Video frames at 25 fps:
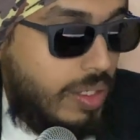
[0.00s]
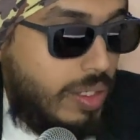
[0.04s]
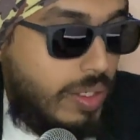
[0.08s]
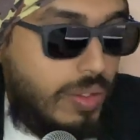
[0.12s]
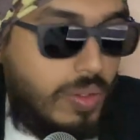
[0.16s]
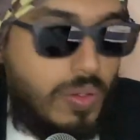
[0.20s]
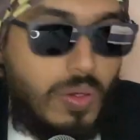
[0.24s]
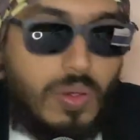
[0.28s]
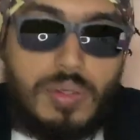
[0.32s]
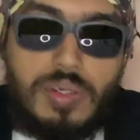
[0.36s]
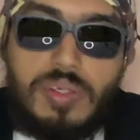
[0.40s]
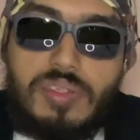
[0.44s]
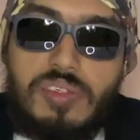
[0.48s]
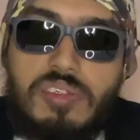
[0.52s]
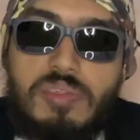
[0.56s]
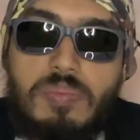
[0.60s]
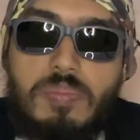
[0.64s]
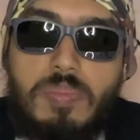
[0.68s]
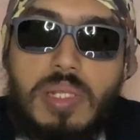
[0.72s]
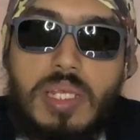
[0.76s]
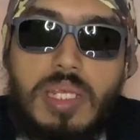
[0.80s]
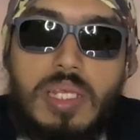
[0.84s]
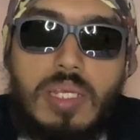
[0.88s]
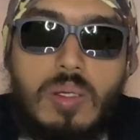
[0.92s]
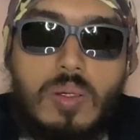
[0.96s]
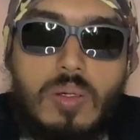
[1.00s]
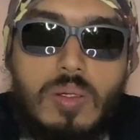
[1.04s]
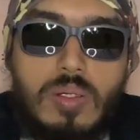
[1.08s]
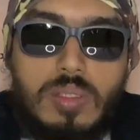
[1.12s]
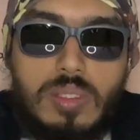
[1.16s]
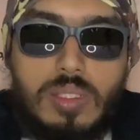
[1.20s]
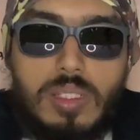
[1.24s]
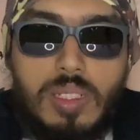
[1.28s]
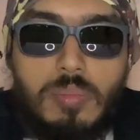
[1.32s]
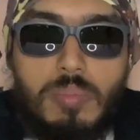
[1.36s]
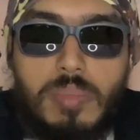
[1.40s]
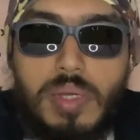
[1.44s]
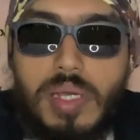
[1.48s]
Congress is playing on
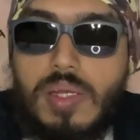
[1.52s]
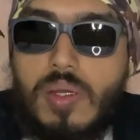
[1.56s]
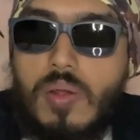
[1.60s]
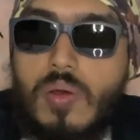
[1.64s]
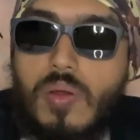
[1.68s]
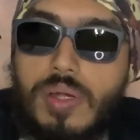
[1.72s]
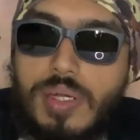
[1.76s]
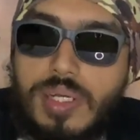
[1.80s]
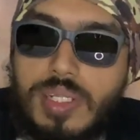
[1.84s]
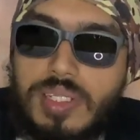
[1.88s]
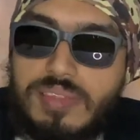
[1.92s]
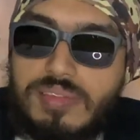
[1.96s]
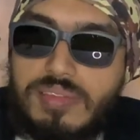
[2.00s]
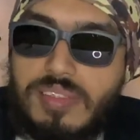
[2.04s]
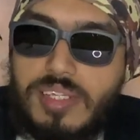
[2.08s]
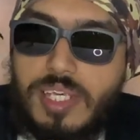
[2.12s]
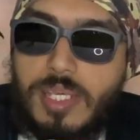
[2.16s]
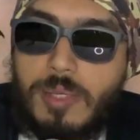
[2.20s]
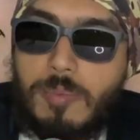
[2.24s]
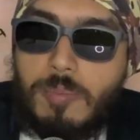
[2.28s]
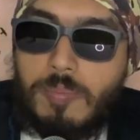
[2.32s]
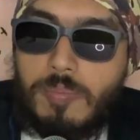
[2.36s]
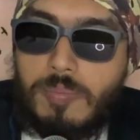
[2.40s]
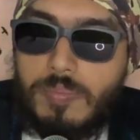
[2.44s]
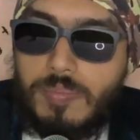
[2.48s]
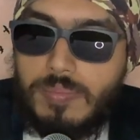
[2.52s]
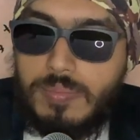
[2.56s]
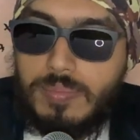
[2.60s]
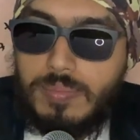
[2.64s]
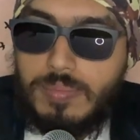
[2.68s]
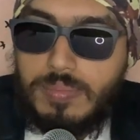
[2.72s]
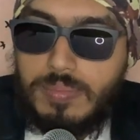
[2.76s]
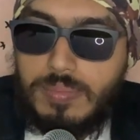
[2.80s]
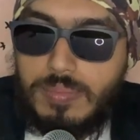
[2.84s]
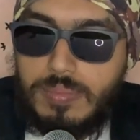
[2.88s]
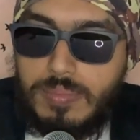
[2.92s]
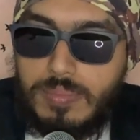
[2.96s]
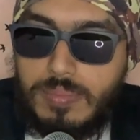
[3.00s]
the minorities game,
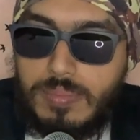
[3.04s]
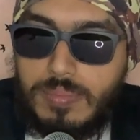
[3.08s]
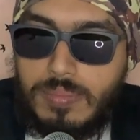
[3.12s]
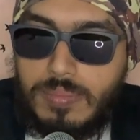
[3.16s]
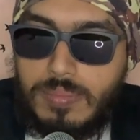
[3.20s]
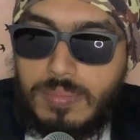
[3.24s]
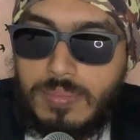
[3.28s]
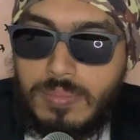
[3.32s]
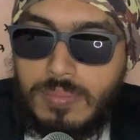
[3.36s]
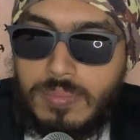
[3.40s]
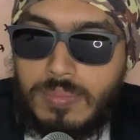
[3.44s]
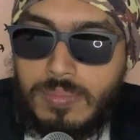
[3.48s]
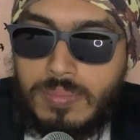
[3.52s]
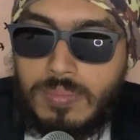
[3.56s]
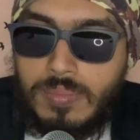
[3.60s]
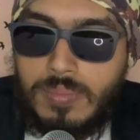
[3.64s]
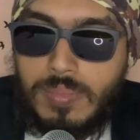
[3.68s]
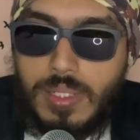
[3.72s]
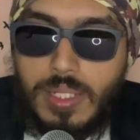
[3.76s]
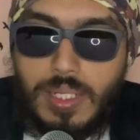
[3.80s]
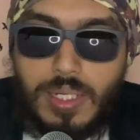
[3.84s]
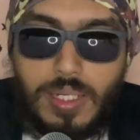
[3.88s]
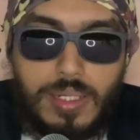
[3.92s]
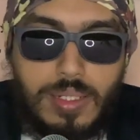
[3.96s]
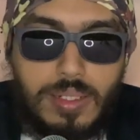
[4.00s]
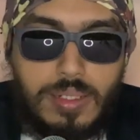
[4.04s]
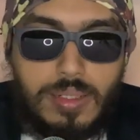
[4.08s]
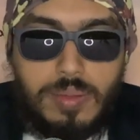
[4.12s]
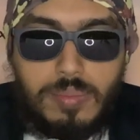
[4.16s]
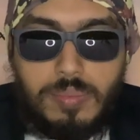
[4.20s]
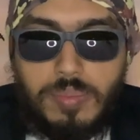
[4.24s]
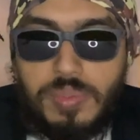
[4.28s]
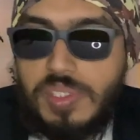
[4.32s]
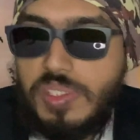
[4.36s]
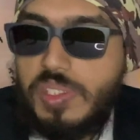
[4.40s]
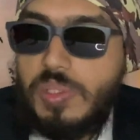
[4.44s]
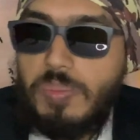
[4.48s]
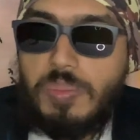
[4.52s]
and
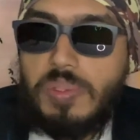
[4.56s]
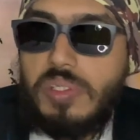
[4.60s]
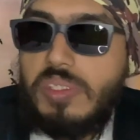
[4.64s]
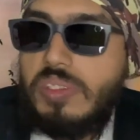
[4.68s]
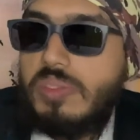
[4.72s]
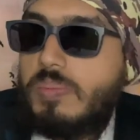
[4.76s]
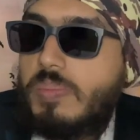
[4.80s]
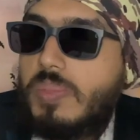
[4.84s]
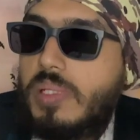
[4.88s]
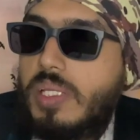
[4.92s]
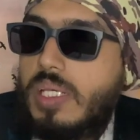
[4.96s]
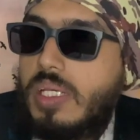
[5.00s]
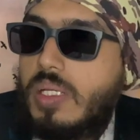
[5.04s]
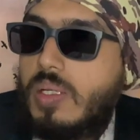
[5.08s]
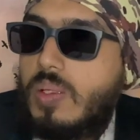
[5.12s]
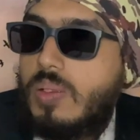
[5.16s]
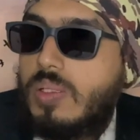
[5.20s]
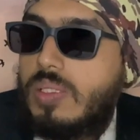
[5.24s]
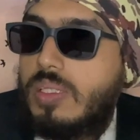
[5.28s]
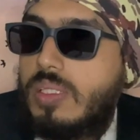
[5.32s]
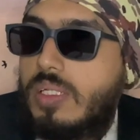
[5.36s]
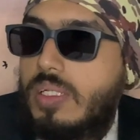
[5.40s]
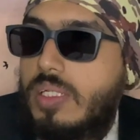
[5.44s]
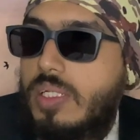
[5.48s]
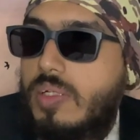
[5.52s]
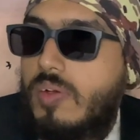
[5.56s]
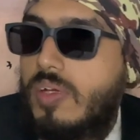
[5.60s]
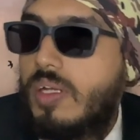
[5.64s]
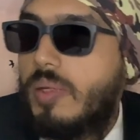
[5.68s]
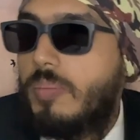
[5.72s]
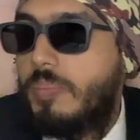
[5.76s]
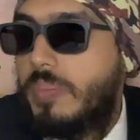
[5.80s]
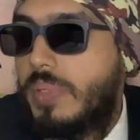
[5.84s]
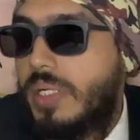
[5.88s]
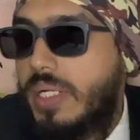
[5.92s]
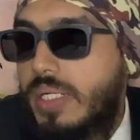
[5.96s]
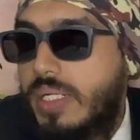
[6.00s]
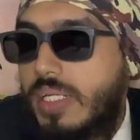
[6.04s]
BJP is playing on the
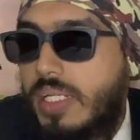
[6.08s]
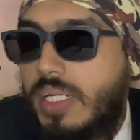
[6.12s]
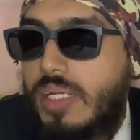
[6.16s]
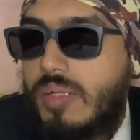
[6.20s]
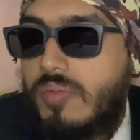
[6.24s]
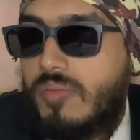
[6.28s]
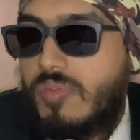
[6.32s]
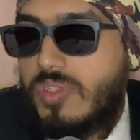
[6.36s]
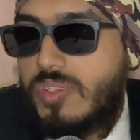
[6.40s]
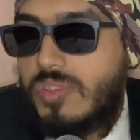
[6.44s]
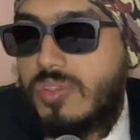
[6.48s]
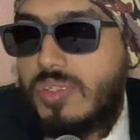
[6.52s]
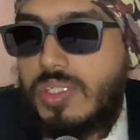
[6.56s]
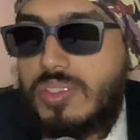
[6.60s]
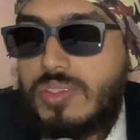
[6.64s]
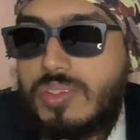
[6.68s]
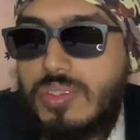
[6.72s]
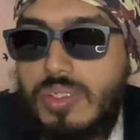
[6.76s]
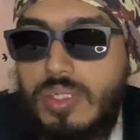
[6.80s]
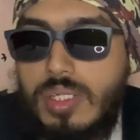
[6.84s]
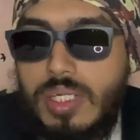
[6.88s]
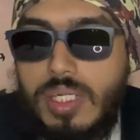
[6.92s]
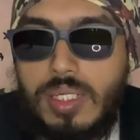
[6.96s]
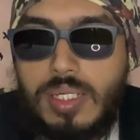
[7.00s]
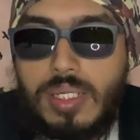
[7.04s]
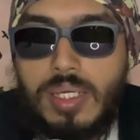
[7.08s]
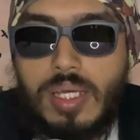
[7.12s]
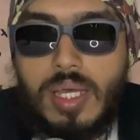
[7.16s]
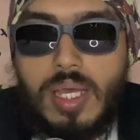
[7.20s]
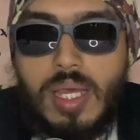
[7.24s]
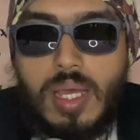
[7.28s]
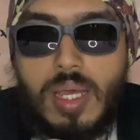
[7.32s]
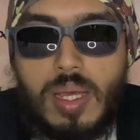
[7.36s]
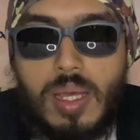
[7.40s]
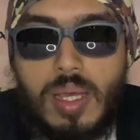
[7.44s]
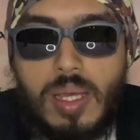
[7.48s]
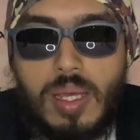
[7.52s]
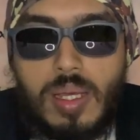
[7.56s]
development and infrastructure and
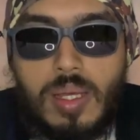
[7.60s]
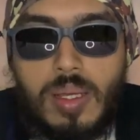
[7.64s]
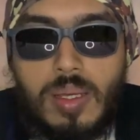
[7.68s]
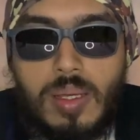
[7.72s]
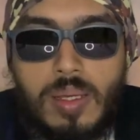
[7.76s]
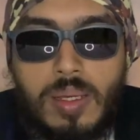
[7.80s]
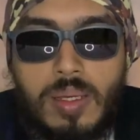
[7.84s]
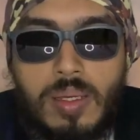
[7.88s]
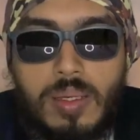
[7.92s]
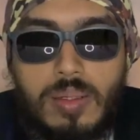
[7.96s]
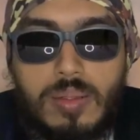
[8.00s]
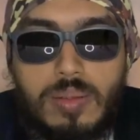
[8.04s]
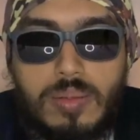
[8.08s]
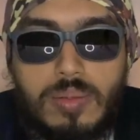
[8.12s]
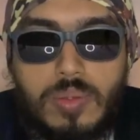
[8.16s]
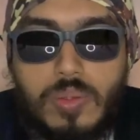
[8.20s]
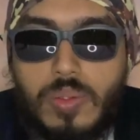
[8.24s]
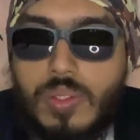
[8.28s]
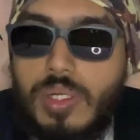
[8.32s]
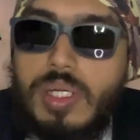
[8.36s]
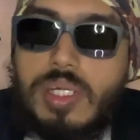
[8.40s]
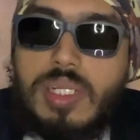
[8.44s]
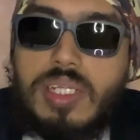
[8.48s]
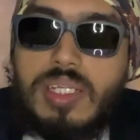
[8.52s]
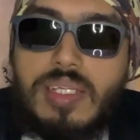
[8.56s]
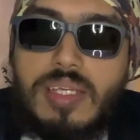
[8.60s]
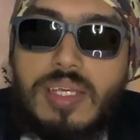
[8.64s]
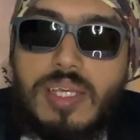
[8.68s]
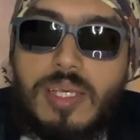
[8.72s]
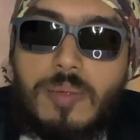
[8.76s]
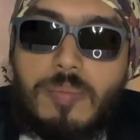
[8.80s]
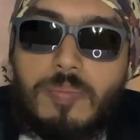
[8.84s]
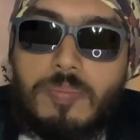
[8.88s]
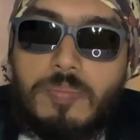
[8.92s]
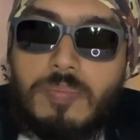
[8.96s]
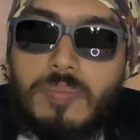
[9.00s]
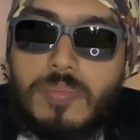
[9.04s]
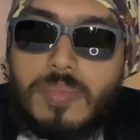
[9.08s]
unity
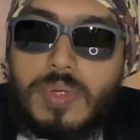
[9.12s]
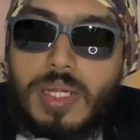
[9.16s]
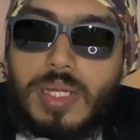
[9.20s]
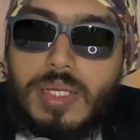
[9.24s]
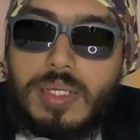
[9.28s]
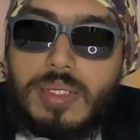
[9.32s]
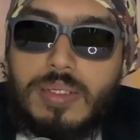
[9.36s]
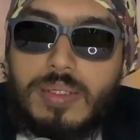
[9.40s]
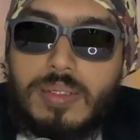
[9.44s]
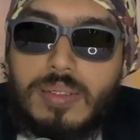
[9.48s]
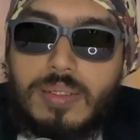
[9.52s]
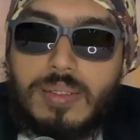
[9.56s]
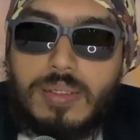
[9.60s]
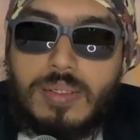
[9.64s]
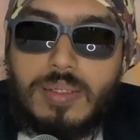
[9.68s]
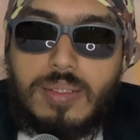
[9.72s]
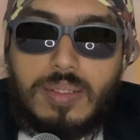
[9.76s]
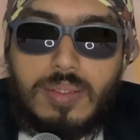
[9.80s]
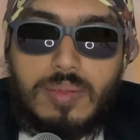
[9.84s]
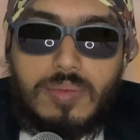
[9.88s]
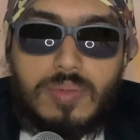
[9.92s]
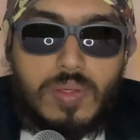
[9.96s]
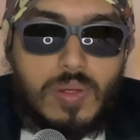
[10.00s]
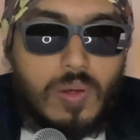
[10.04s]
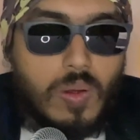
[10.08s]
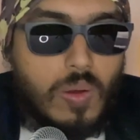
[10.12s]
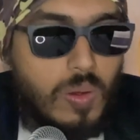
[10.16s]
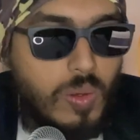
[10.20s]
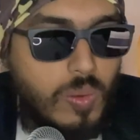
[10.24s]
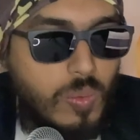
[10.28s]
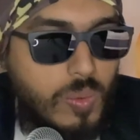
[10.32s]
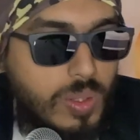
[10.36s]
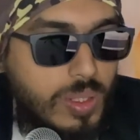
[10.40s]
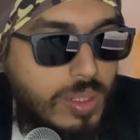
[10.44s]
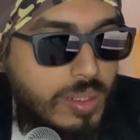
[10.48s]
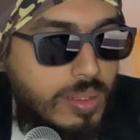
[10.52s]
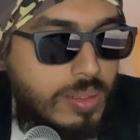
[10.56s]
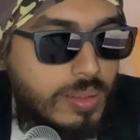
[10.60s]
game, right? We are all
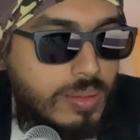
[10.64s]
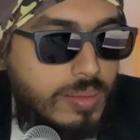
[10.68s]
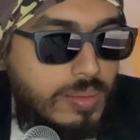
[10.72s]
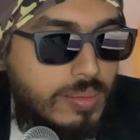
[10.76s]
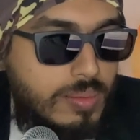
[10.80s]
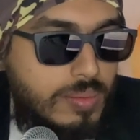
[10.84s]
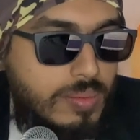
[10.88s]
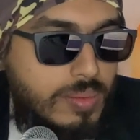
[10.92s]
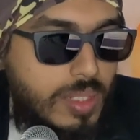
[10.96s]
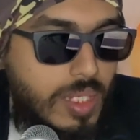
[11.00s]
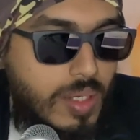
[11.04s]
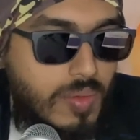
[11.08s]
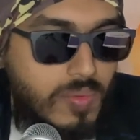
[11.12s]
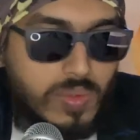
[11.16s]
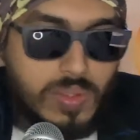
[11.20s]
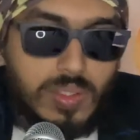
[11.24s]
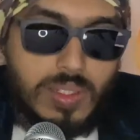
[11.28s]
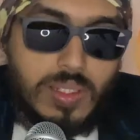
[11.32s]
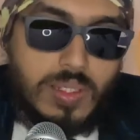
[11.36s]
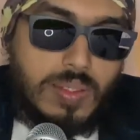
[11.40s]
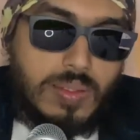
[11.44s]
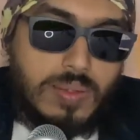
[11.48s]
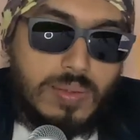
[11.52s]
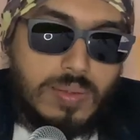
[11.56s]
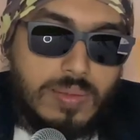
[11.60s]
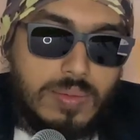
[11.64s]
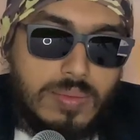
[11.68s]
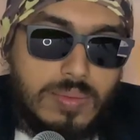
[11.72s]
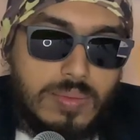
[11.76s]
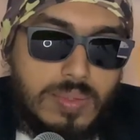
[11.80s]
one, everything.